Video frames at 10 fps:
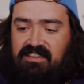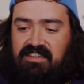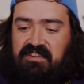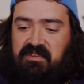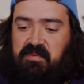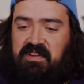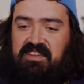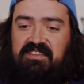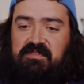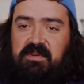you know, we're
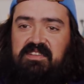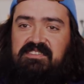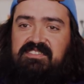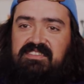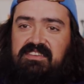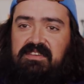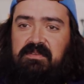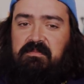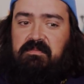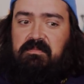gonna we're gonna
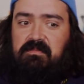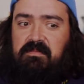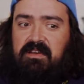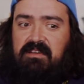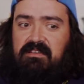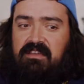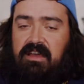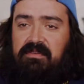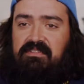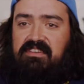see. I
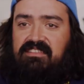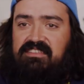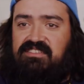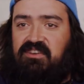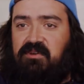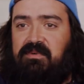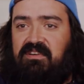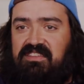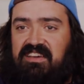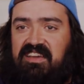would at least hope
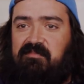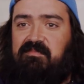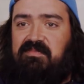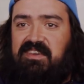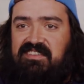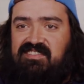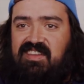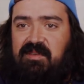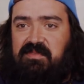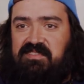all the hype kind of
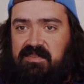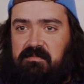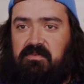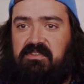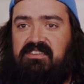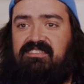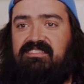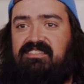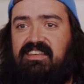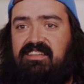stop at some point, and